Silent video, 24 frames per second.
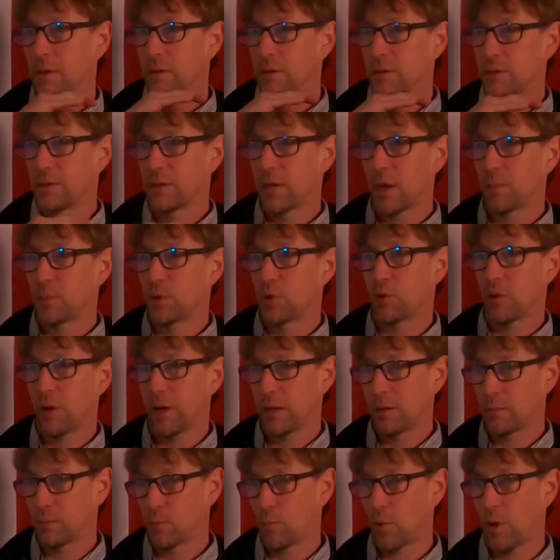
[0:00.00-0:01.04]

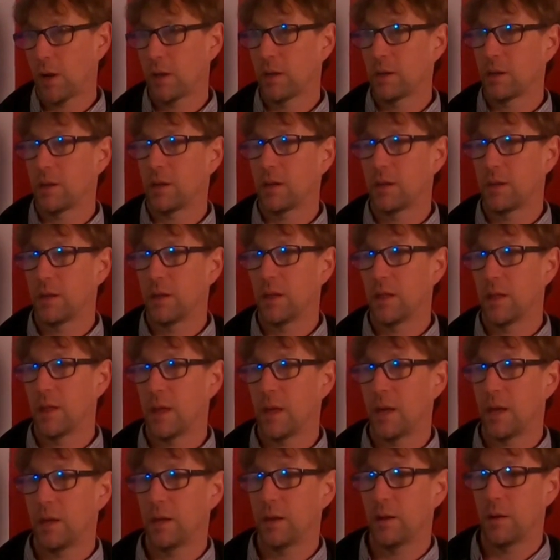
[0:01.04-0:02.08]
substrate, right? And
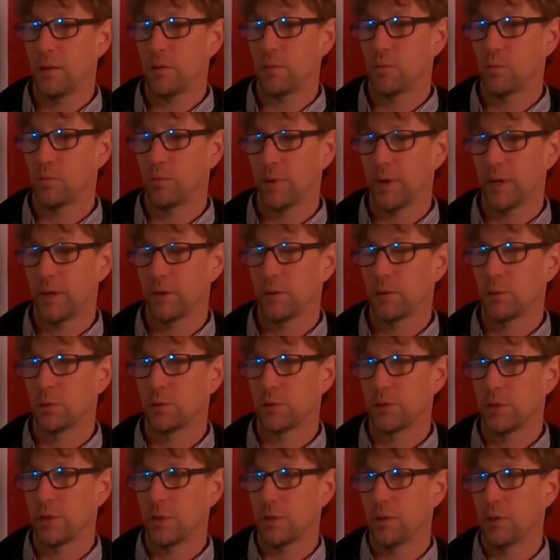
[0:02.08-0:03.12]
then
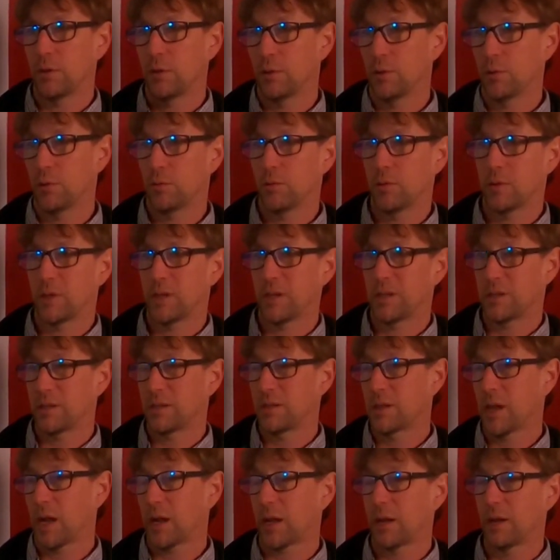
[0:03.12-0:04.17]
we'll do a
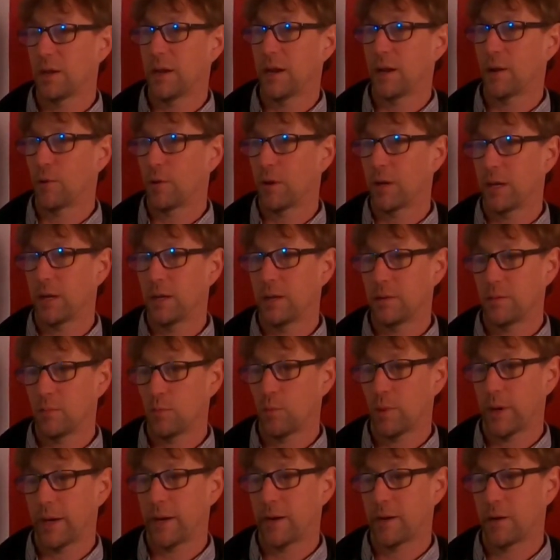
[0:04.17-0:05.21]
secondary
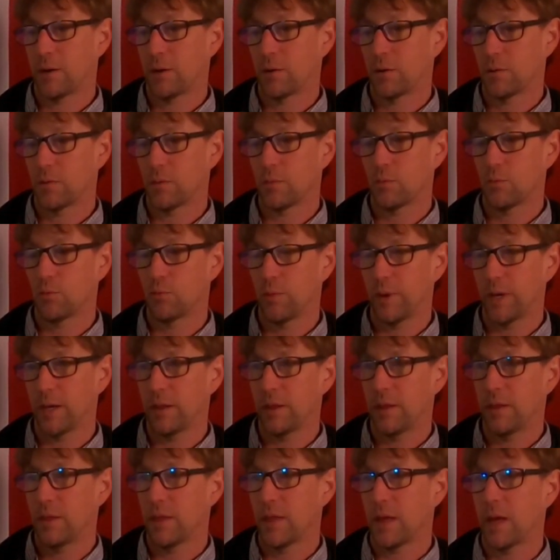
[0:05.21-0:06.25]
where we
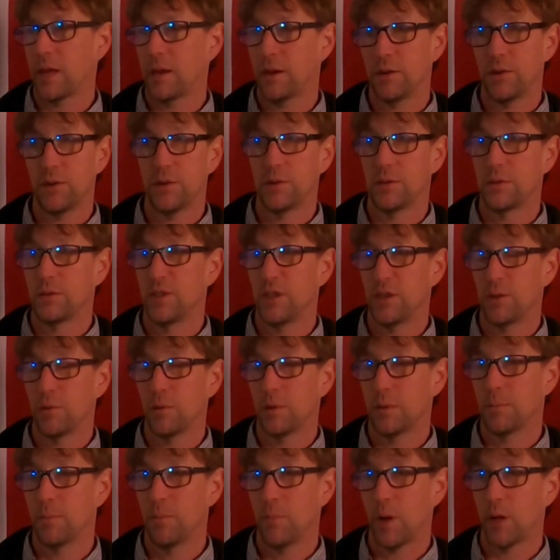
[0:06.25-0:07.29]
then do
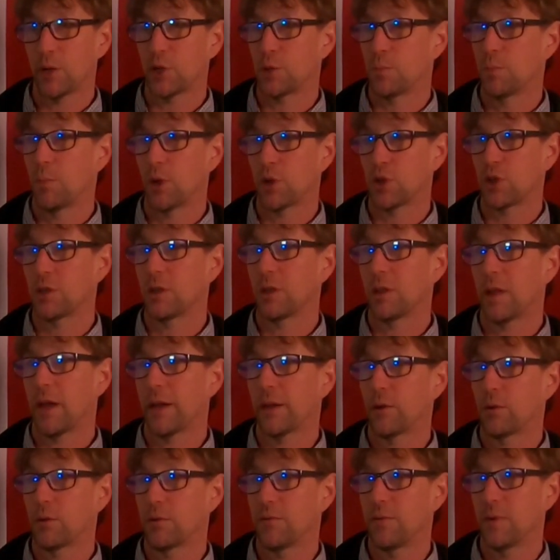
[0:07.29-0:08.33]
a much
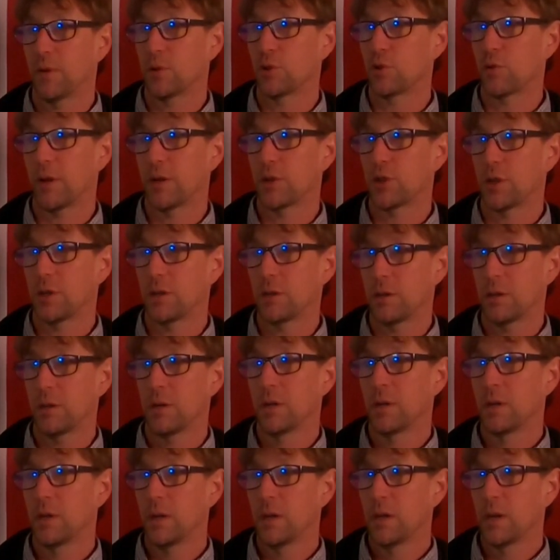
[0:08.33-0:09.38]
lighter filtration.
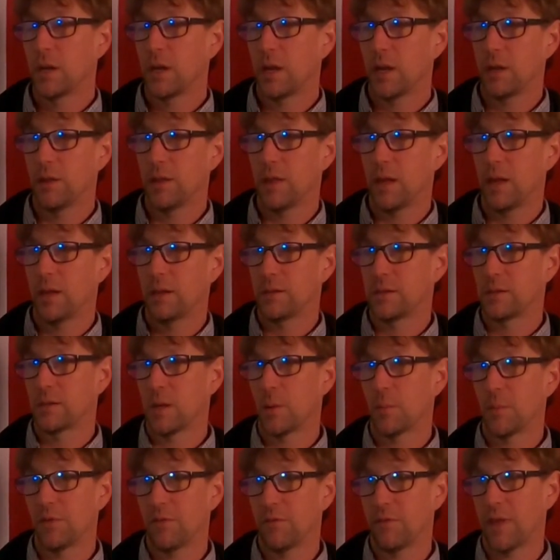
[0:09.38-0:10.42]
And then
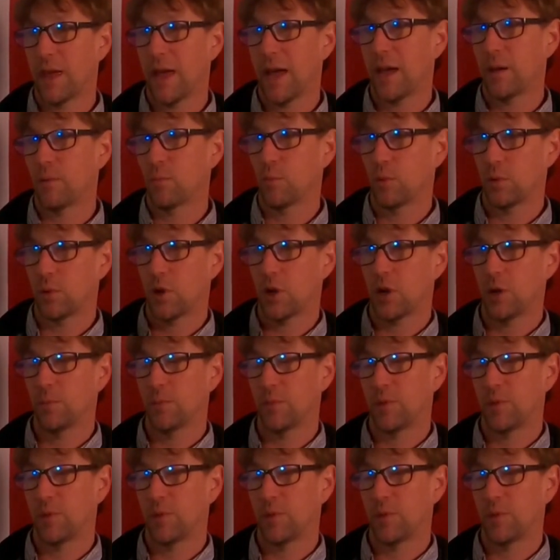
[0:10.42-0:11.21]
some of that will come